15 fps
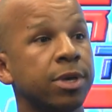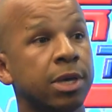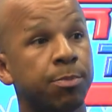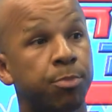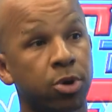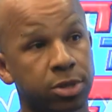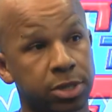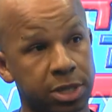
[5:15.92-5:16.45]
He
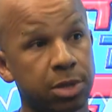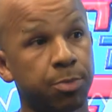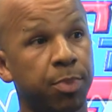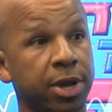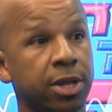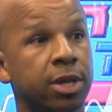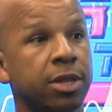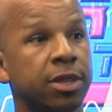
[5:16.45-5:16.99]

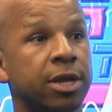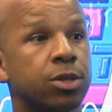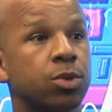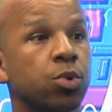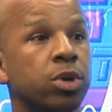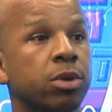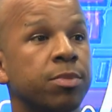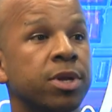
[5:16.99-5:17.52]
participated in that
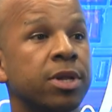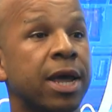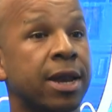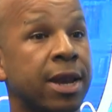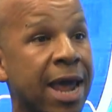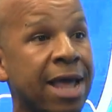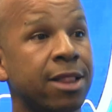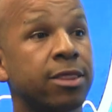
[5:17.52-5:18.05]
tournament,
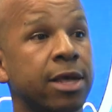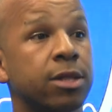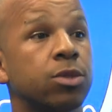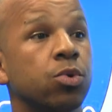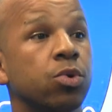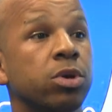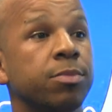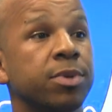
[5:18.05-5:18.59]
and at that
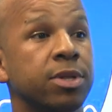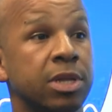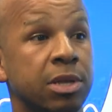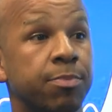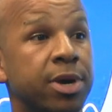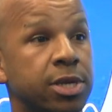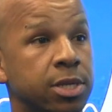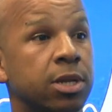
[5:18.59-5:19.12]
tournament, he
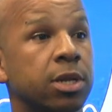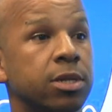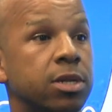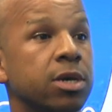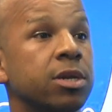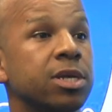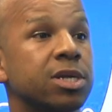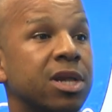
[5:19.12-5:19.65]
basically
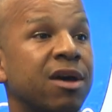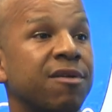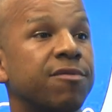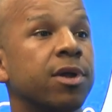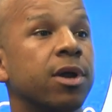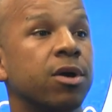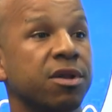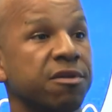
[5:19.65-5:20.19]
turned his life
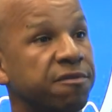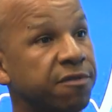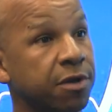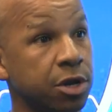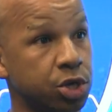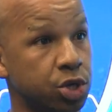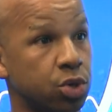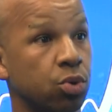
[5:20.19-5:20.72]
around. He
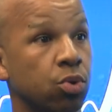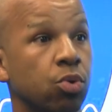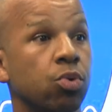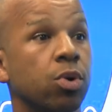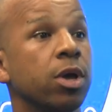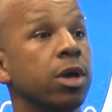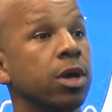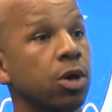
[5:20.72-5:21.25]
finished
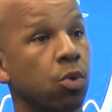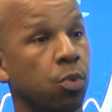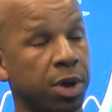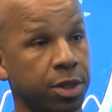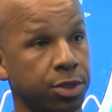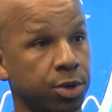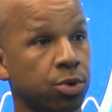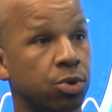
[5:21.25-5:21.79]
school, he
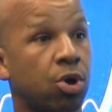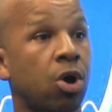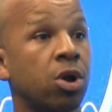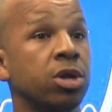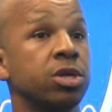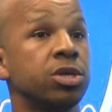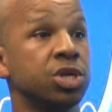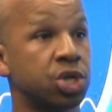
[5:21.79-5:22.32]
went through
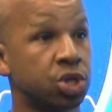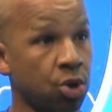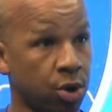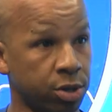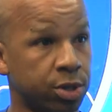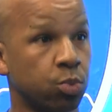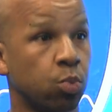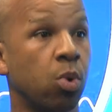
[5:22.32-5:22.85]
college, he
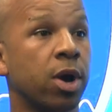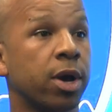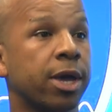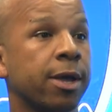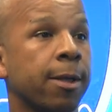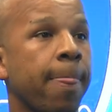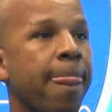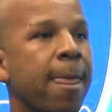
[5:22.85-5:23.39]
started
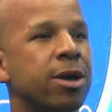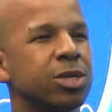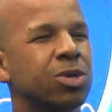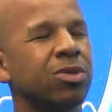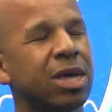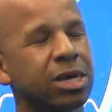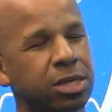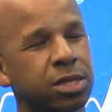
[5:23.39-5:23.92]
working. So
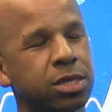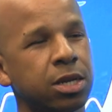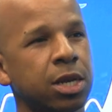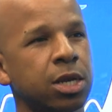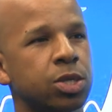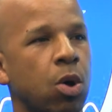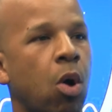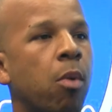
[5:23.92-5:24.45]
that's just an
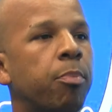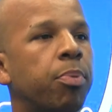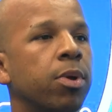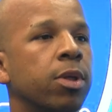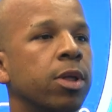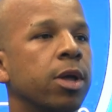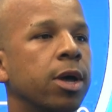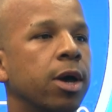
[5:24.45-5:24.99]

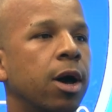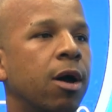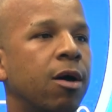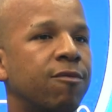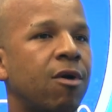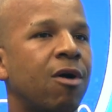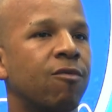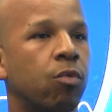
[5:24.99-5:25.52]
example
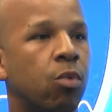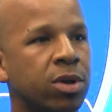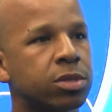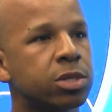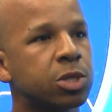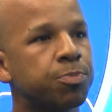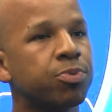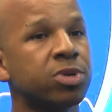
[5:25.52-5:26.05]
of
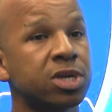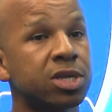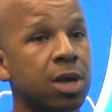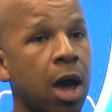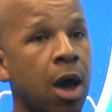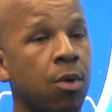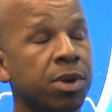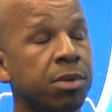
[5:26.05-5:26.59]
just
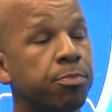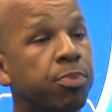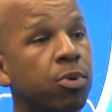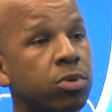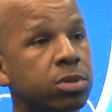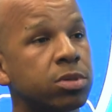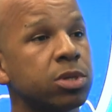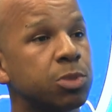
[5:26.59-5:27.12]
how
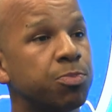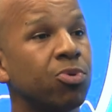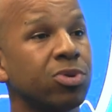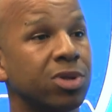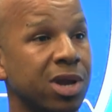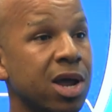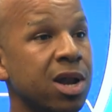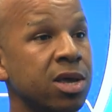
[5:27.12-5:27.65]
important
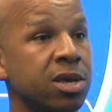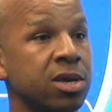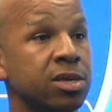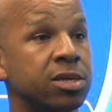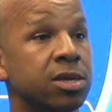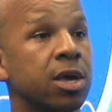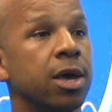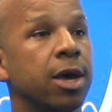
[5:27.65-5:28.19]
sport really
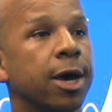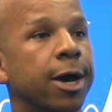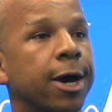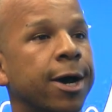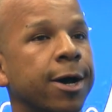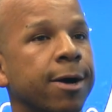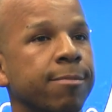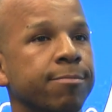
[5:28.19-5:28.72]
is
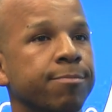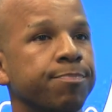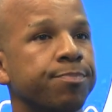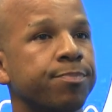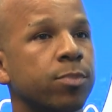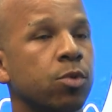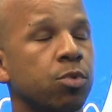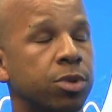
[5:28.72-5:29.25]

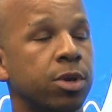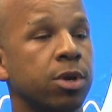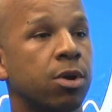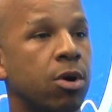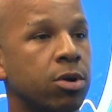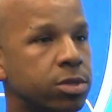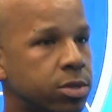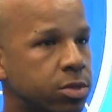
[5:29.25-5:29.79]
with
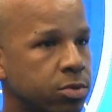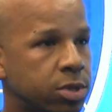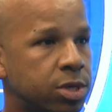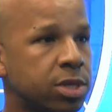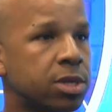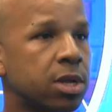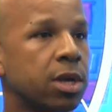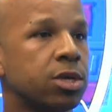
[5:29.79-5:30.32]
regards to
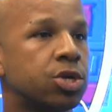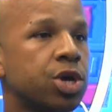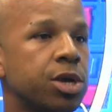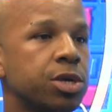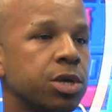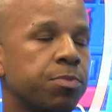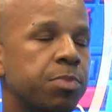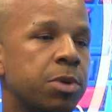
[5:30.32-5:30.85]
just
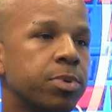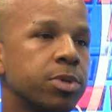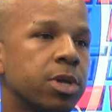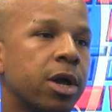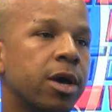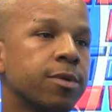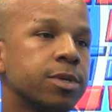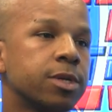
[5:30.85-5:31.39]
changing people's
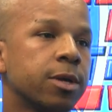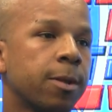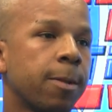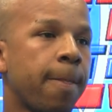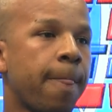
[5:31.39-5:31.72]
lives.